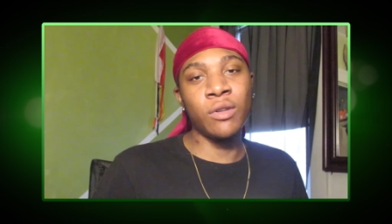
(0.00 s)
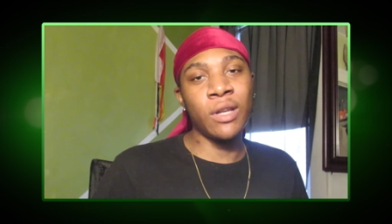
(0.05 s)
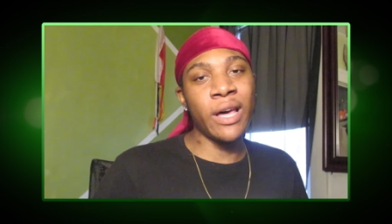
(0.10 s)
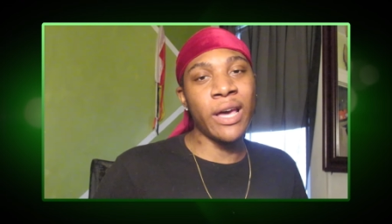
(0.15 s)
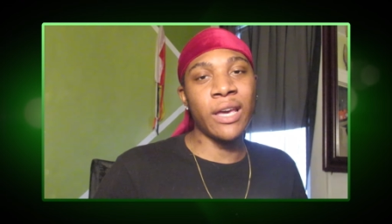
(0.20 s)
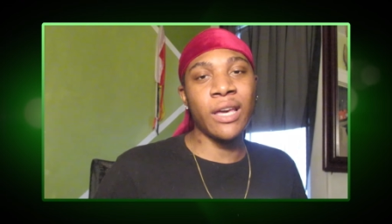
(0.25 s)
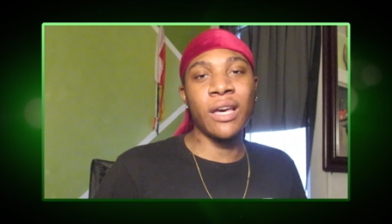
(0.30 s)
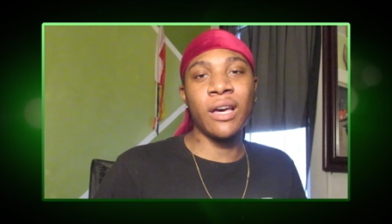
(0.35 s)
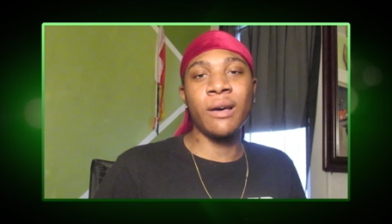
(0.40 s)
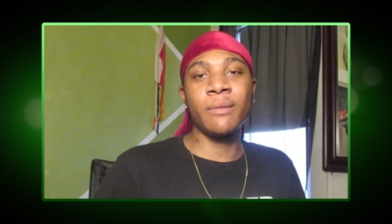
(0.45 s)

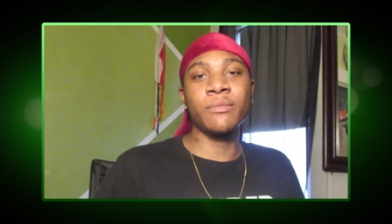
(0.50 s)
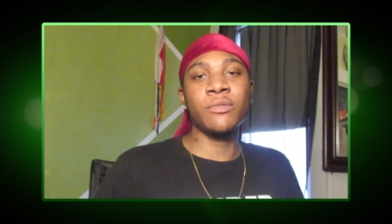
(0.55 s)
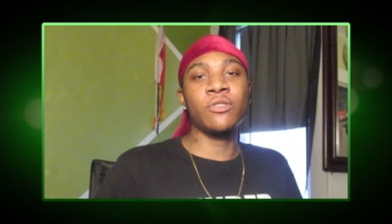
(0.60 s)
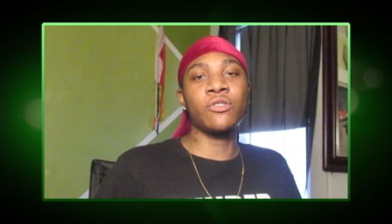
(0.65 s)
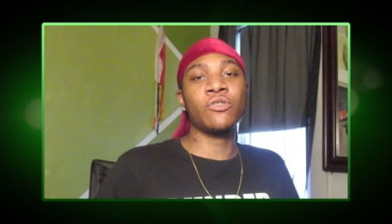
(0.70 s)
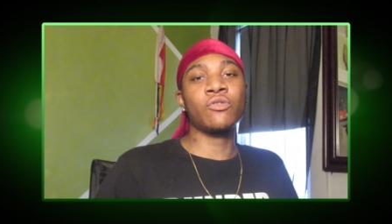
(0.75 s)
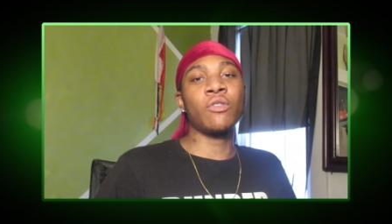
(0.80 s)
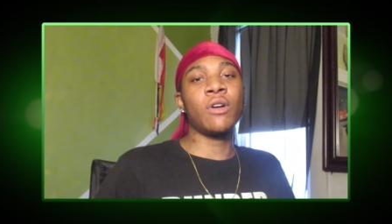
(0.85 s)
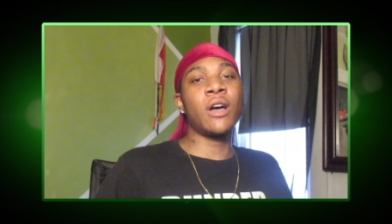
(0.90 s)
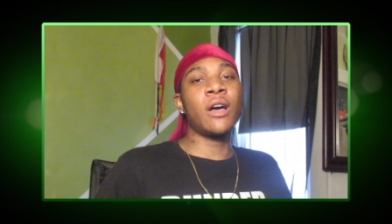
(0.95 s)
Like, comment,
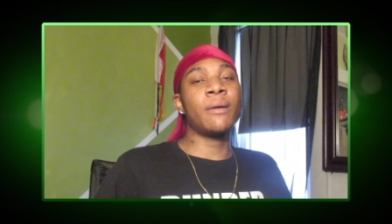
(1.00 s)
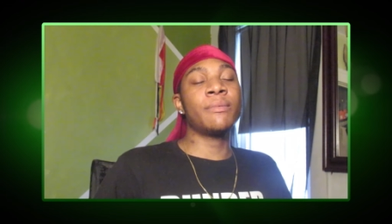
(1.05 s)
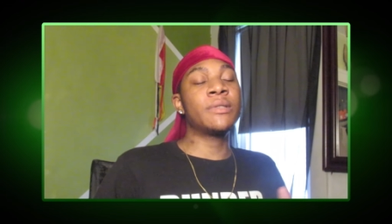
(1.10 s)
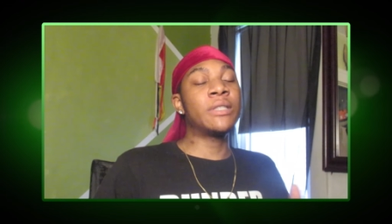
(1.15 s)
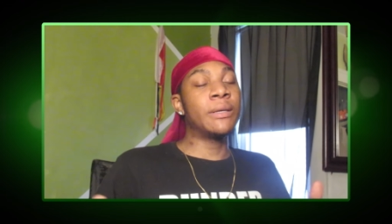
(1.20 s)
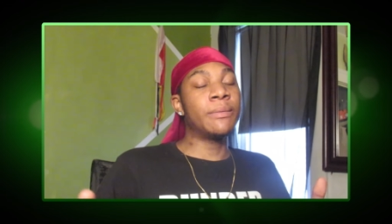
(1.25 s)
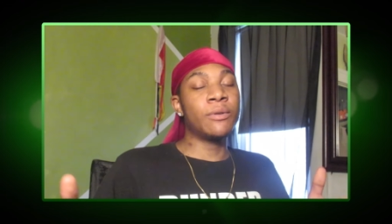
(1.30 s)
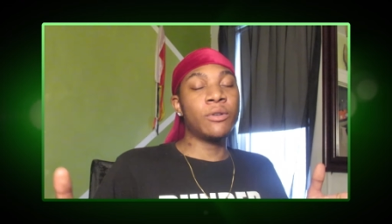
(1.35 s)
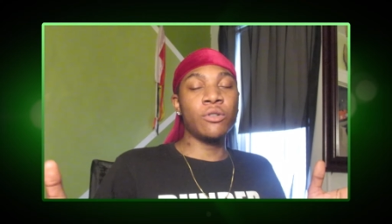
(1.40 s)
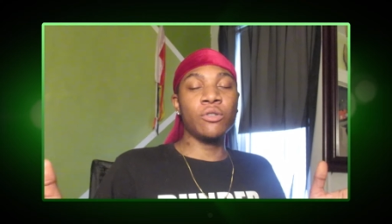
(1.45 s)
subscribe,
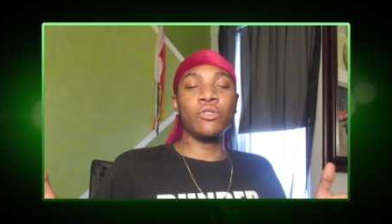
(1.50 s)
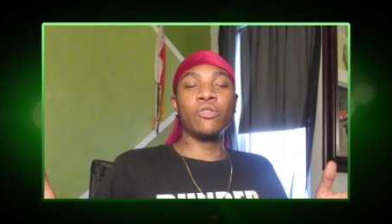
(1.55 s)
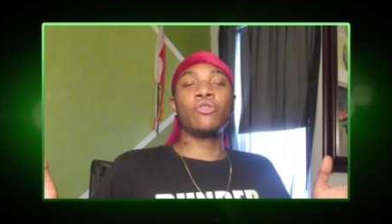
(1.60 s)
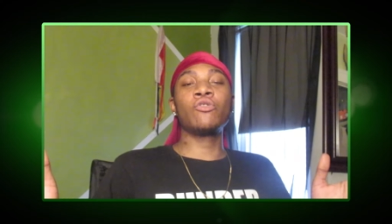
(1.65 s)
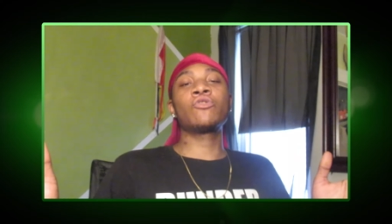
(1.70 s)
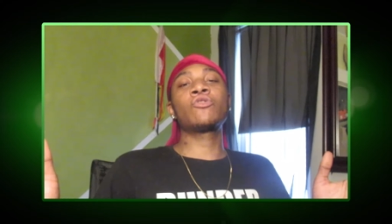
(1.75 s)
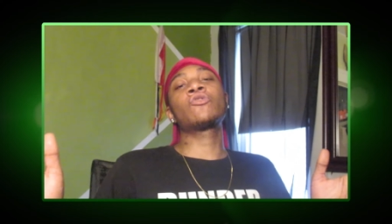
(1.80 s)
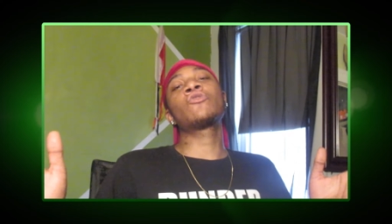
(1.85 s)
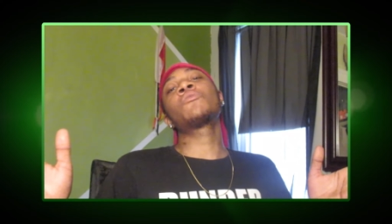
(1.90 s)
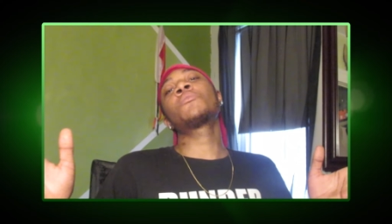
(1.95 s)
typical
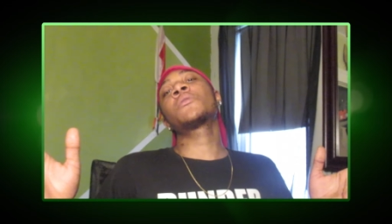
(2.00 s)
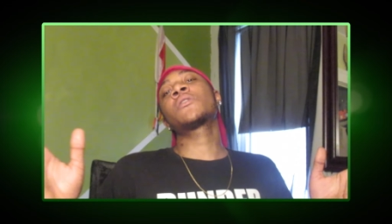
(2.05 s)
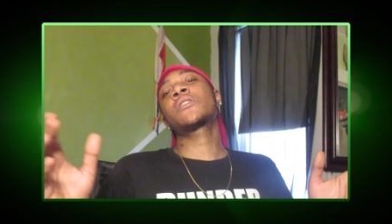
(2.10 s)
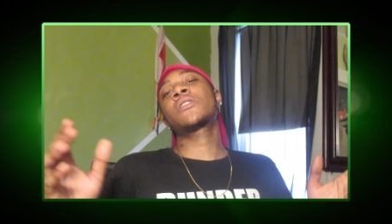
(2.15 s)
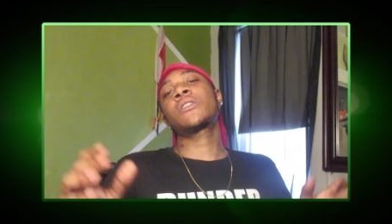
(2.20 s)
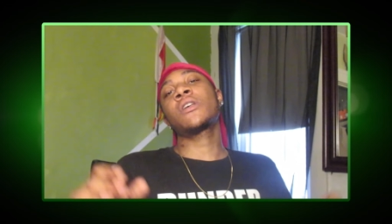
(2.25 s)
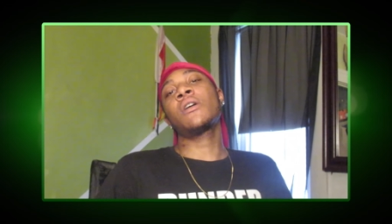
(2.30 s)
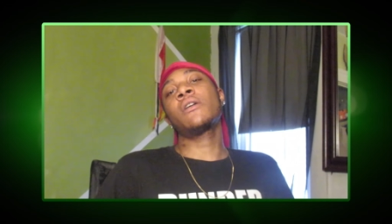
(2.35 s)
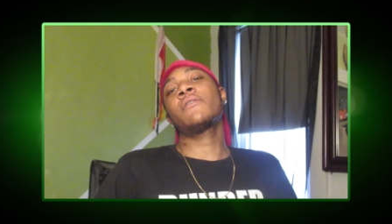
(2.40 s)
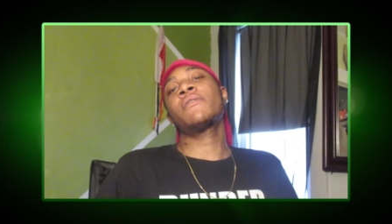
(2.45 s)
YouTuber
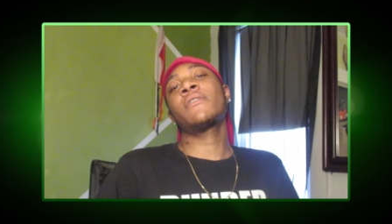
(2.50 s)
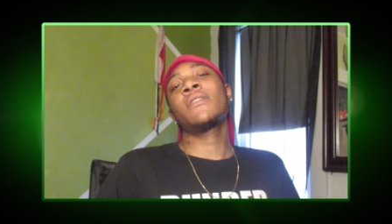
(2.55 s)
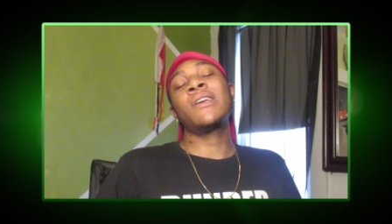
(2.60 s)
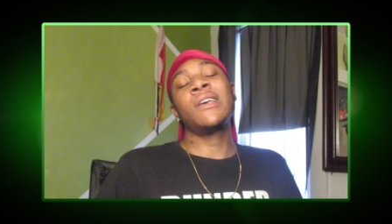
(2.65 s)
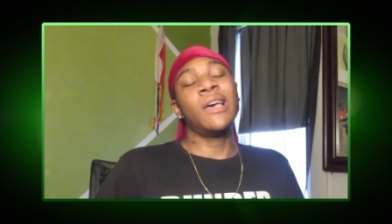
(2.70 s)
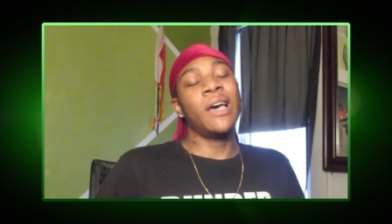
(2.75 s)
stuff.